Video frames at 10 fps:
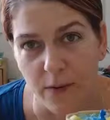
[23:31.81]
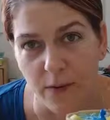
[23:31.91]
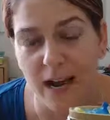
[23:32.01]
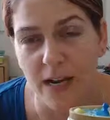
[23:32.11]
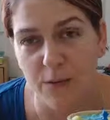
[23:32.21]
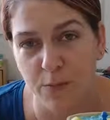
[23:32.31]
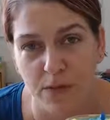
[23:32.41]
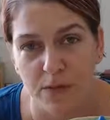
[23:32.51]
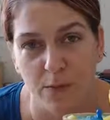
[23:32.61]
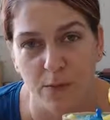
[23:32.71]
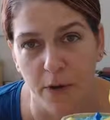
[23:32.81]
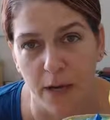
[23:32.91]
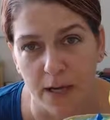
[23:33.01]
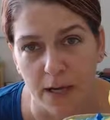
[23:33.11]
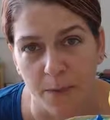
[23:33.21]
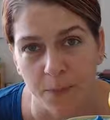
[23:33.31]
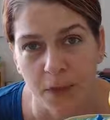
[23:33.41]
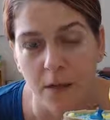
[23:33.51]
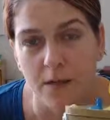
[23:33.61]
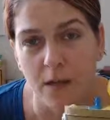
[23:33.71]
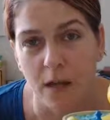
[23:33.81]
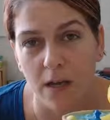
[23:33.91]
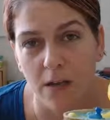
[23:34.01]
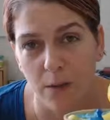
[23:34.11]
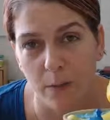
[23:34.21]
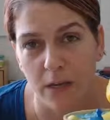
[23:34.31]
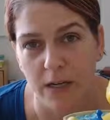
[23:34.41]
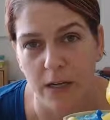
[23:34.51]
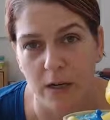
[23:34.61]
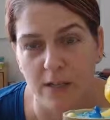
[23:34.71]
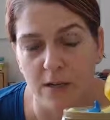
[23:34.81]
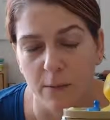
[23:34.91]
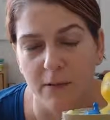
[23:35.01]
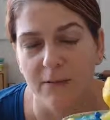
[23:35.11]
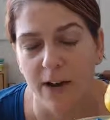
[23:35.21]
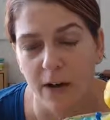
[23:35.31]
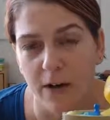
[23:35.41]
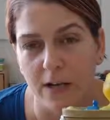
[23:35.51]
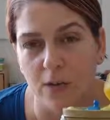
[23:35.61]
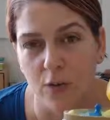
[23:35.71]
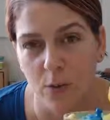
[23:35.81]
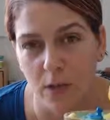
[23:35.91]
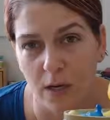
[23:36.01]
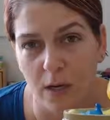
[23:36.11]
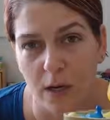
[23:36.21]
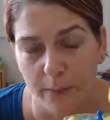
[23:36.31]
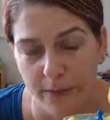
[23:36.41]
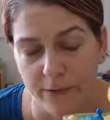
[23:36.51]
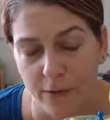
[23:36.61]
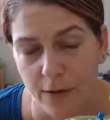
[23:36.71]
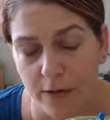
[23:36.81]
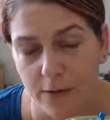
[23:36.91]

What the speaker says: If you can't explain it to your rubber ducky, talking to your rubber ducky is going to be very soothing and calming for you.